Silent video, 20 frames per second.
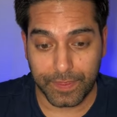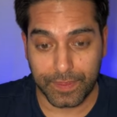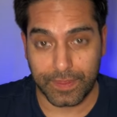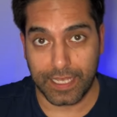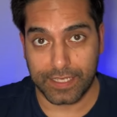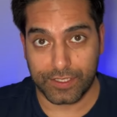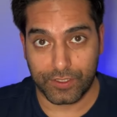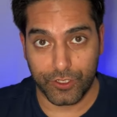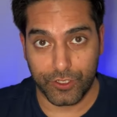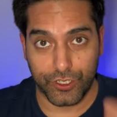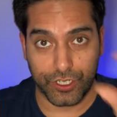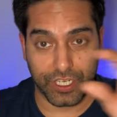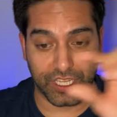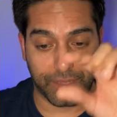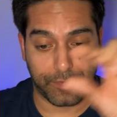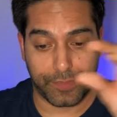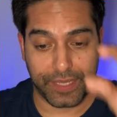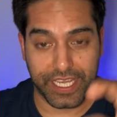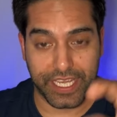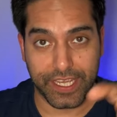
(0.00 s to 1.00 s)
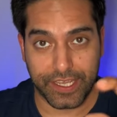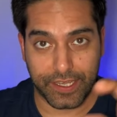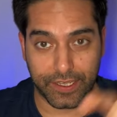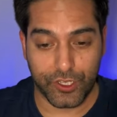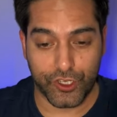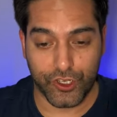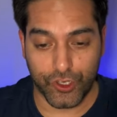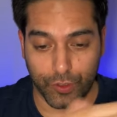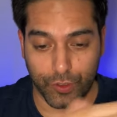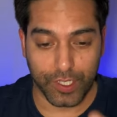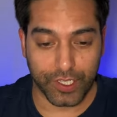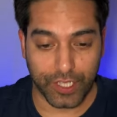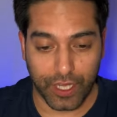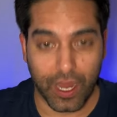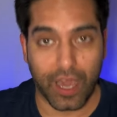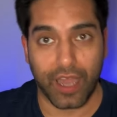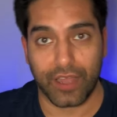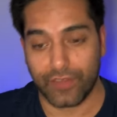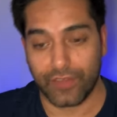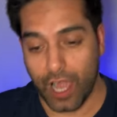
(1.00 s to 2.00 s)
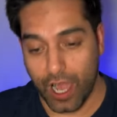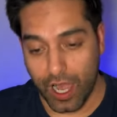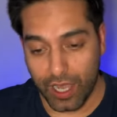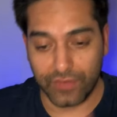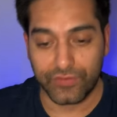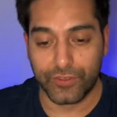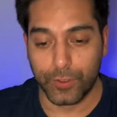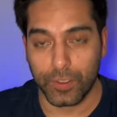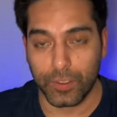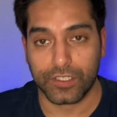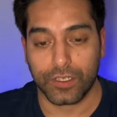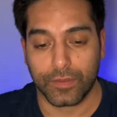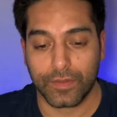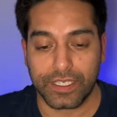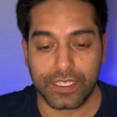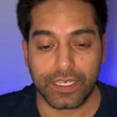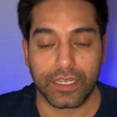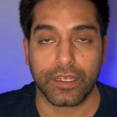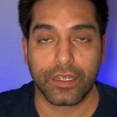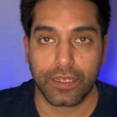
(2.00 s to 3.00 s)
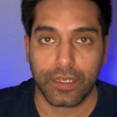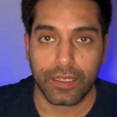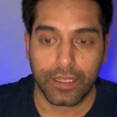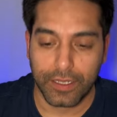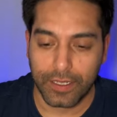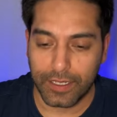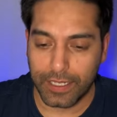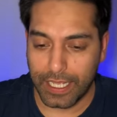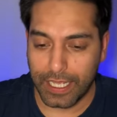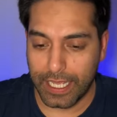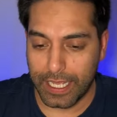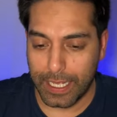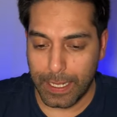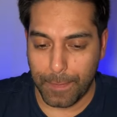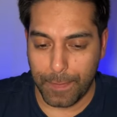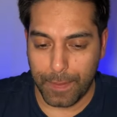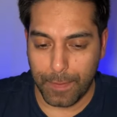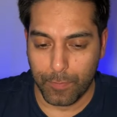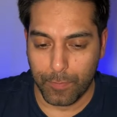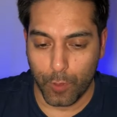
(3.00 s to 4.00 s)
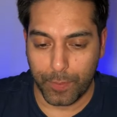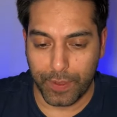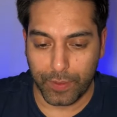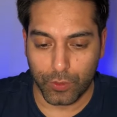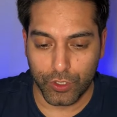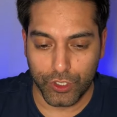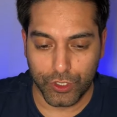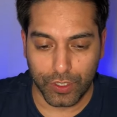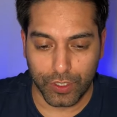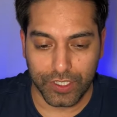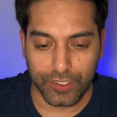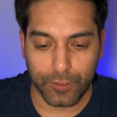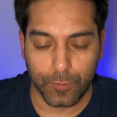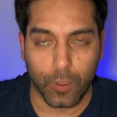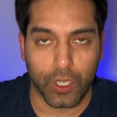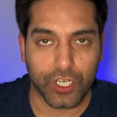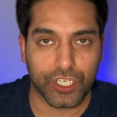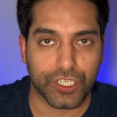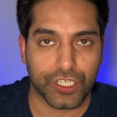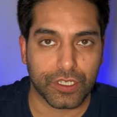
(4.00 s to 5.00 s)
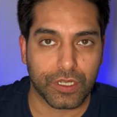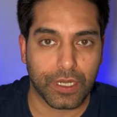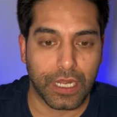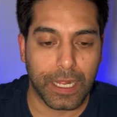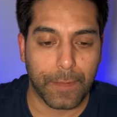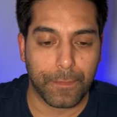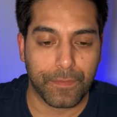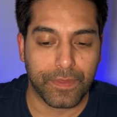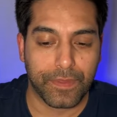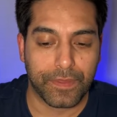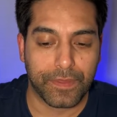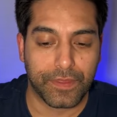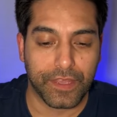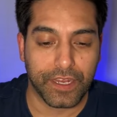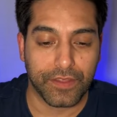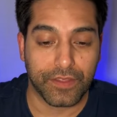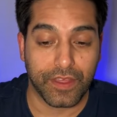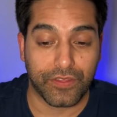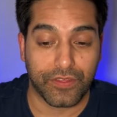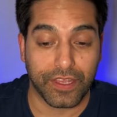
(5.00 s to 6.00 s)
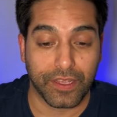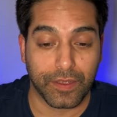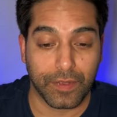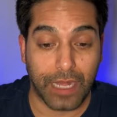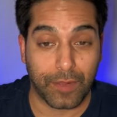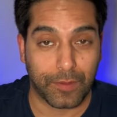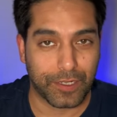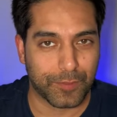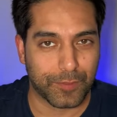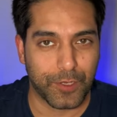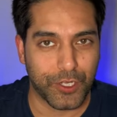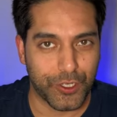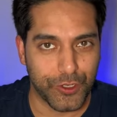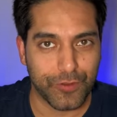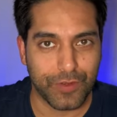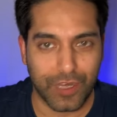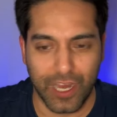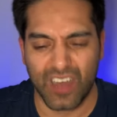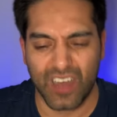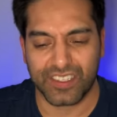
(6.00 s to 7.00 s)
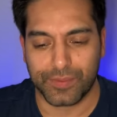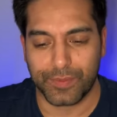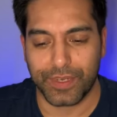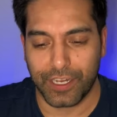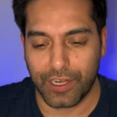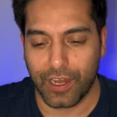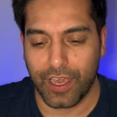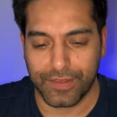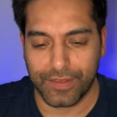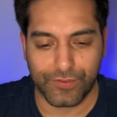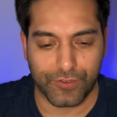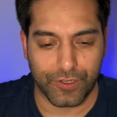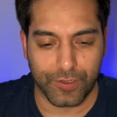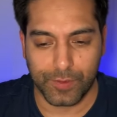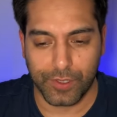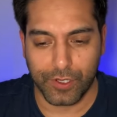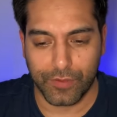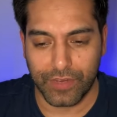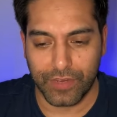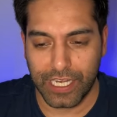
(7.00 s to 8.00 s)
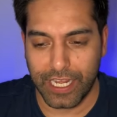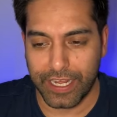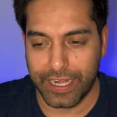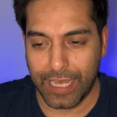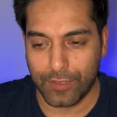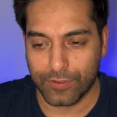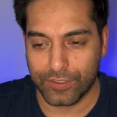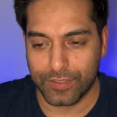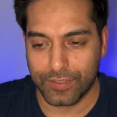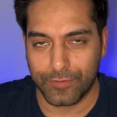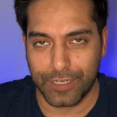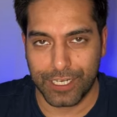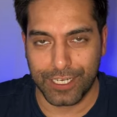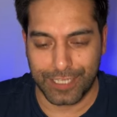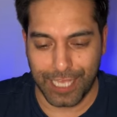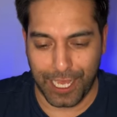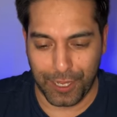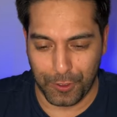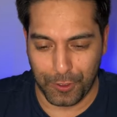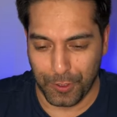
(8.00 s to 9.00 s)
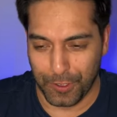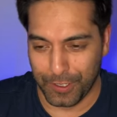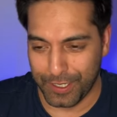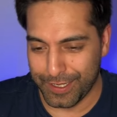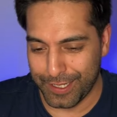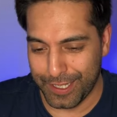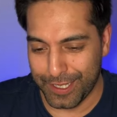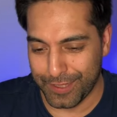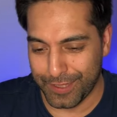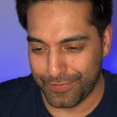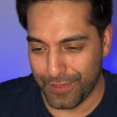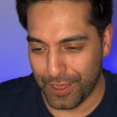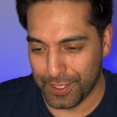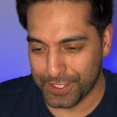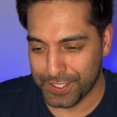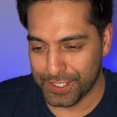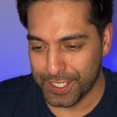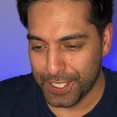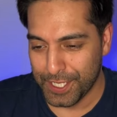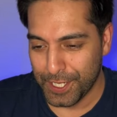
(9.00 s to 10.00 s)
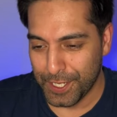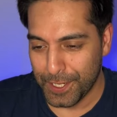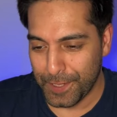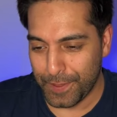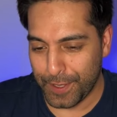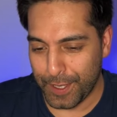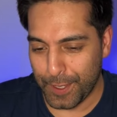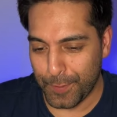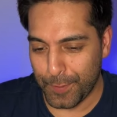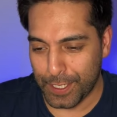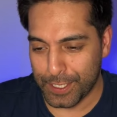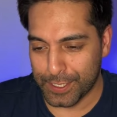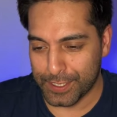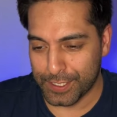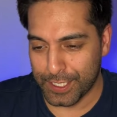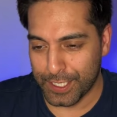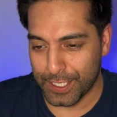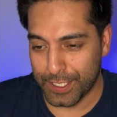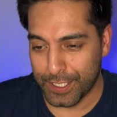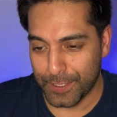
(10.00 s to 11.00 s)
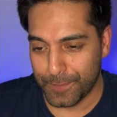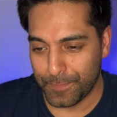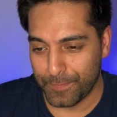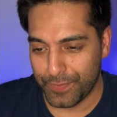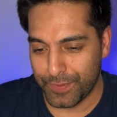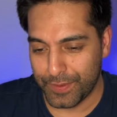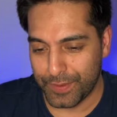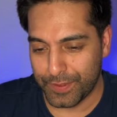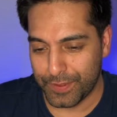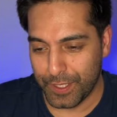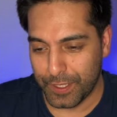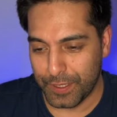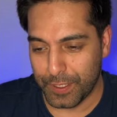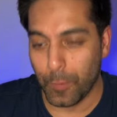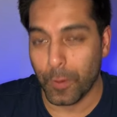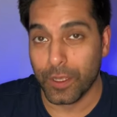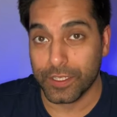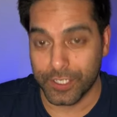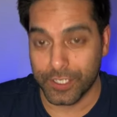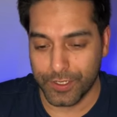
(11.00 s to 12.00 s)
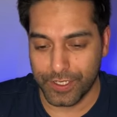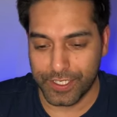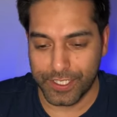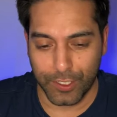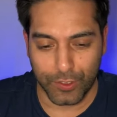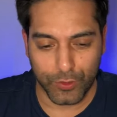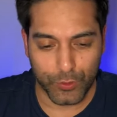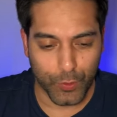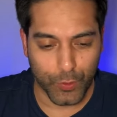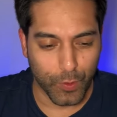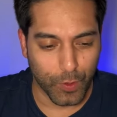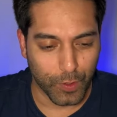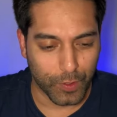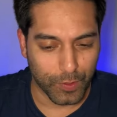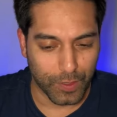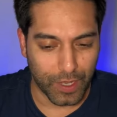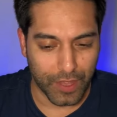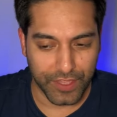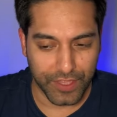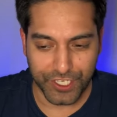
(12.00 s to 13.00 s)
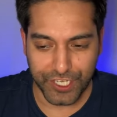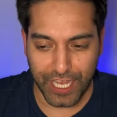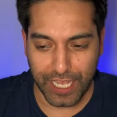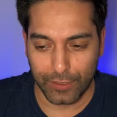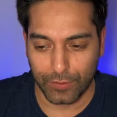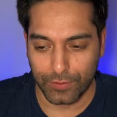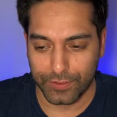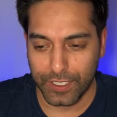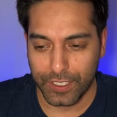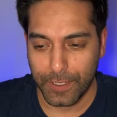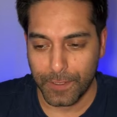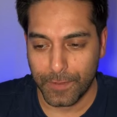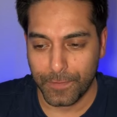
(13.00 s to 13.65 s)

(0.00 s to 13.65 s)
that's usually the peak during the live. Afterwards, obviously, more people join to watch the thing. And because we do last minute live streams, we don't really announce it really that long in advance. Whereas the ones that you see on Talk or other channels,